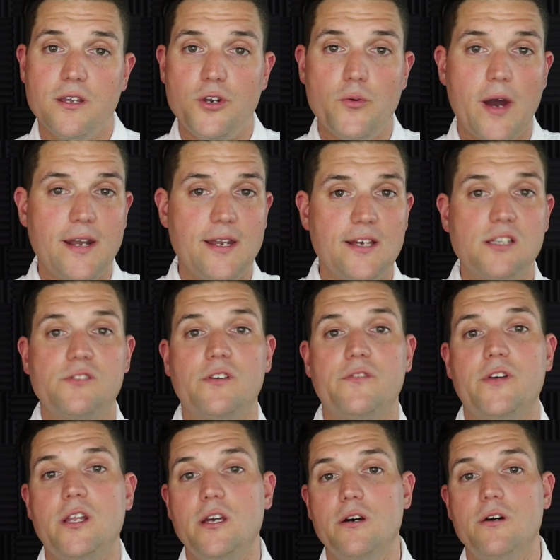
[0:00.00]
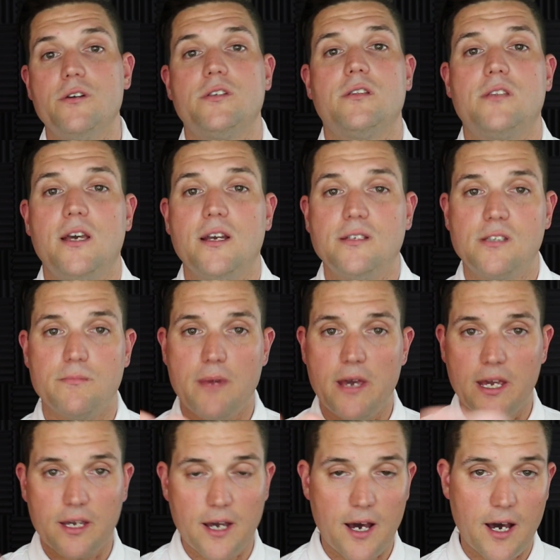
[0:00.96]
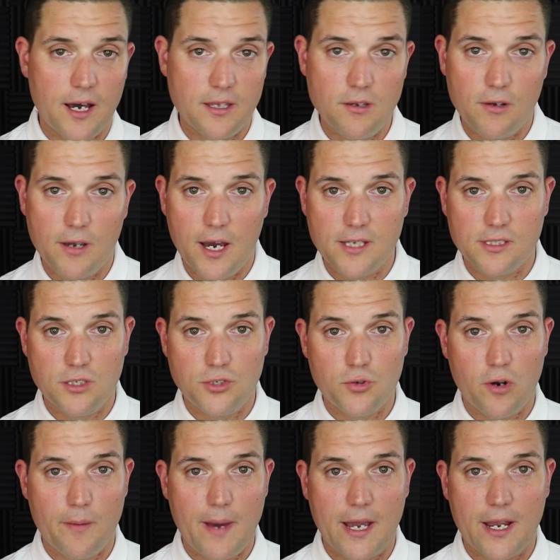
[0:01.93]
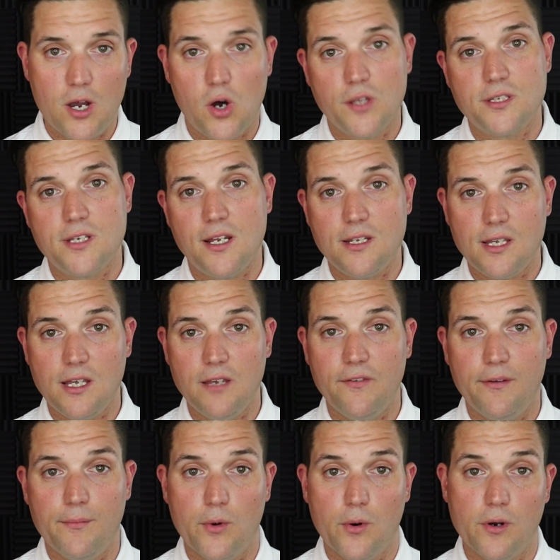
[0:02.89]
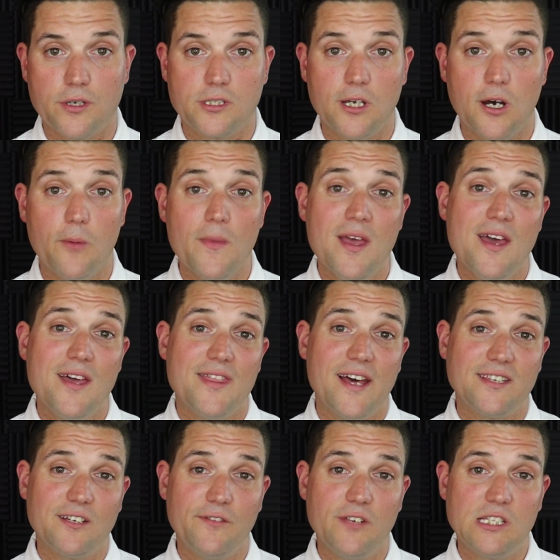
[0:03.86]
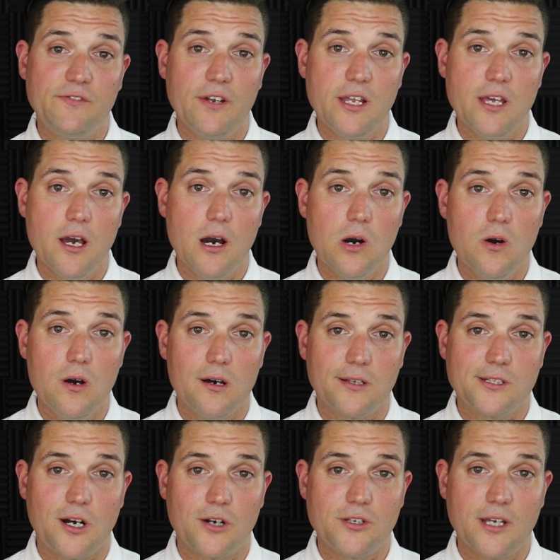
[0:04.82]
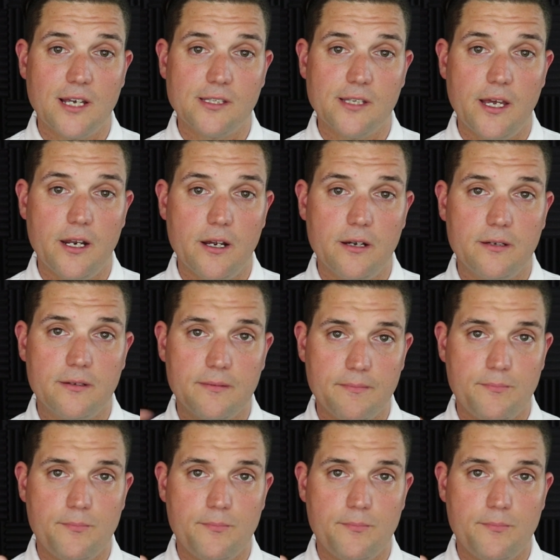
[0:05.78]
new ideas for videos and things to make you guys enjoy my content even more. So that's it for this video. Talk to you guys later.